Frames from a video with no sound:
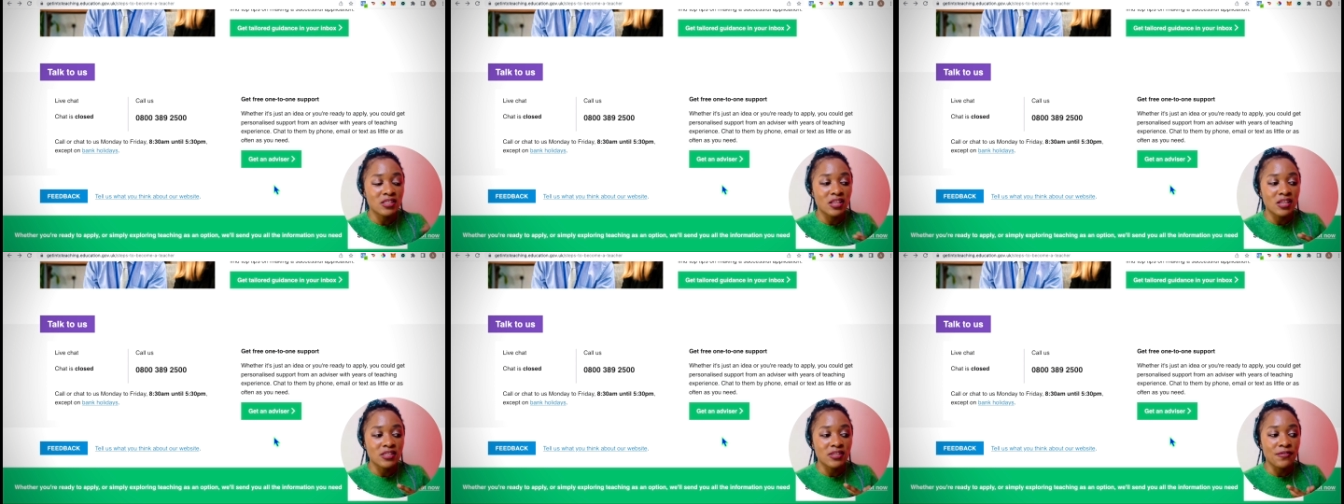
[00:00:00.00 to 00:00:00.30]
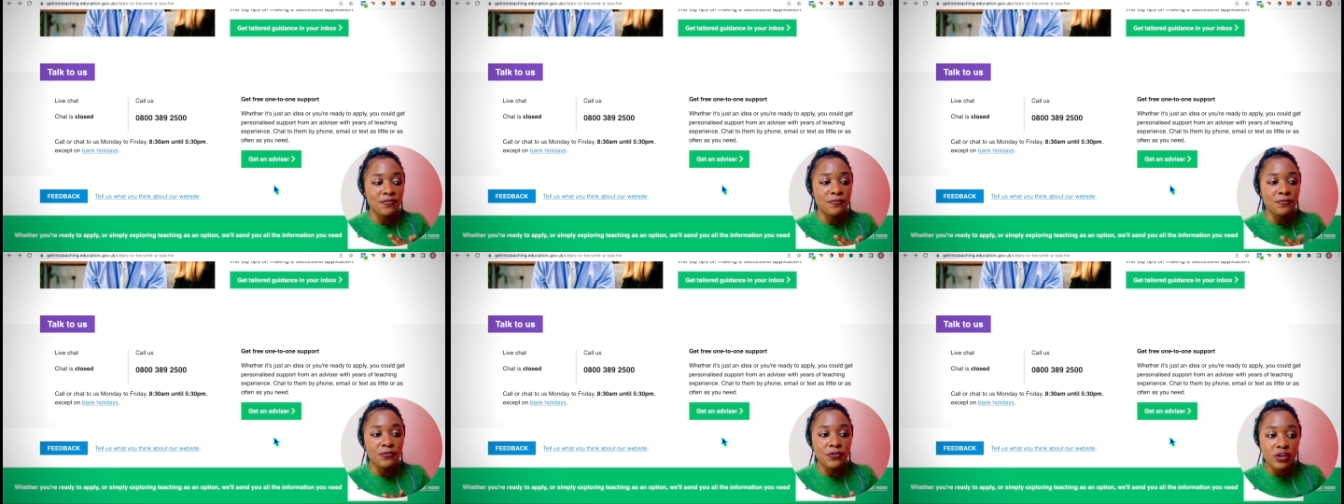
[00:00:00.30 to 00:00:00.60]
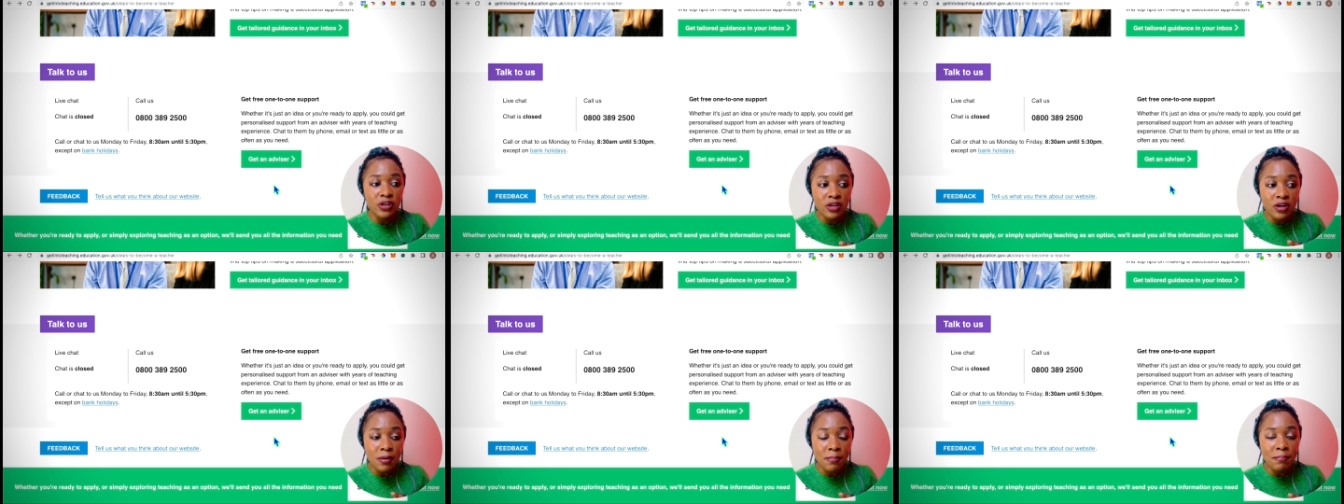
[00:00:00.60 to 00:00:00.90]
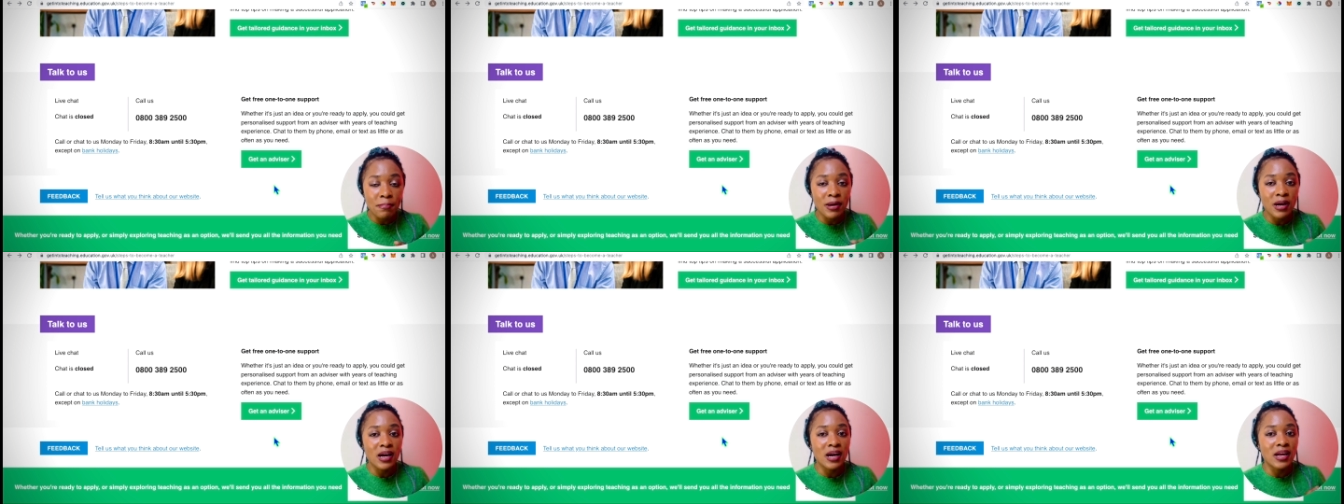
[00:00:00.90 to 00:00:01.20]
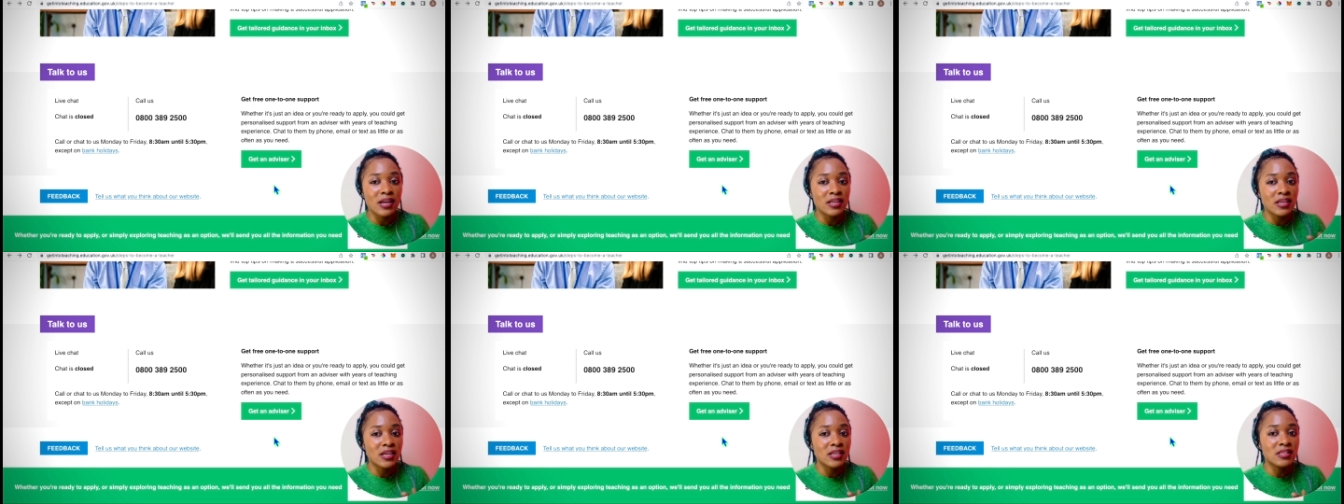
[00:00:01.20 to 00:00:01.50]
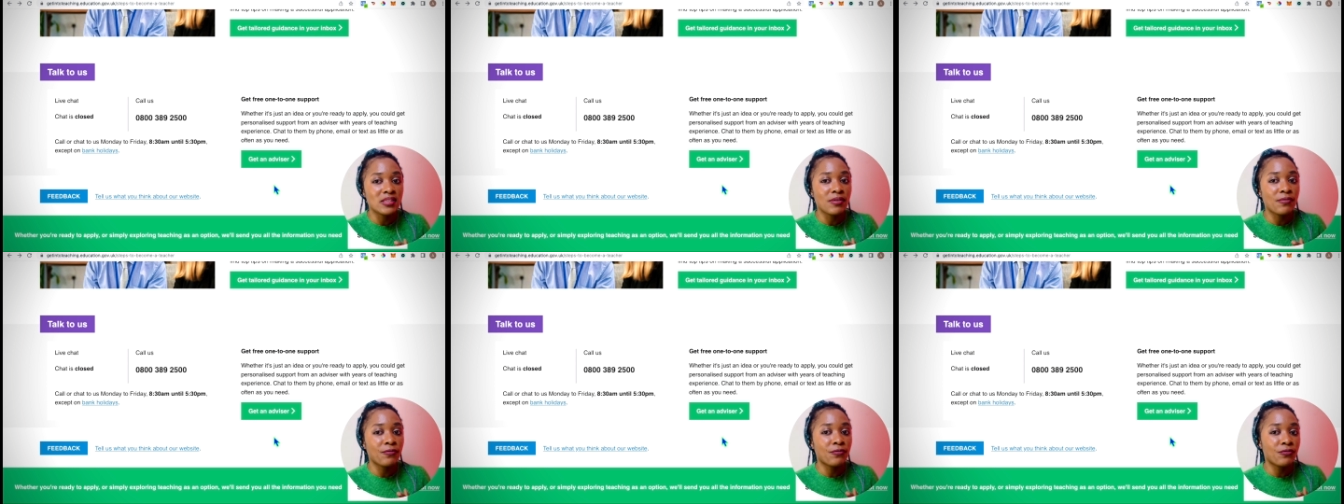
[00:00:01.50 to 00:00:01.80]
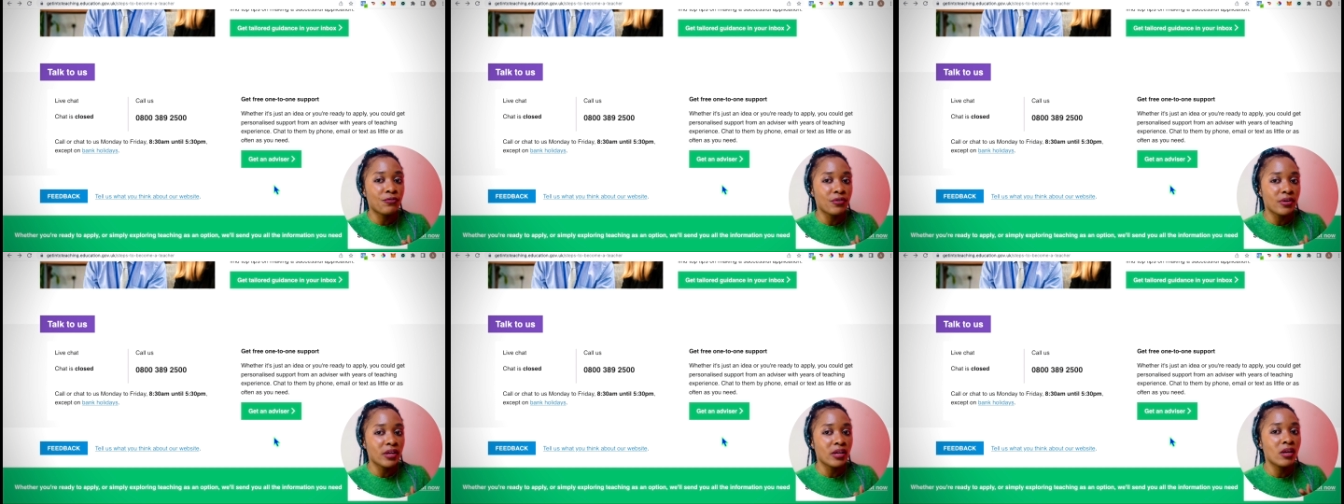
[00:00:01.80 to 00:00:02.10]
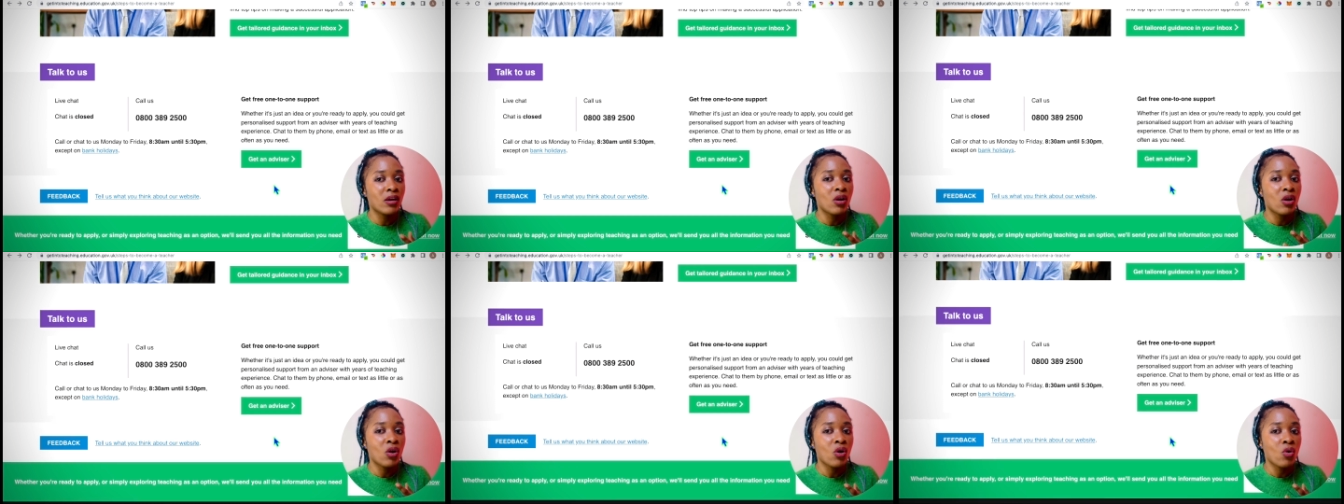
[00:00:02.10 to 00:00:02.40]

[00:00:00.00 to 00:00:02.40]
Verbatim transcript: there's a phone number, and there's a free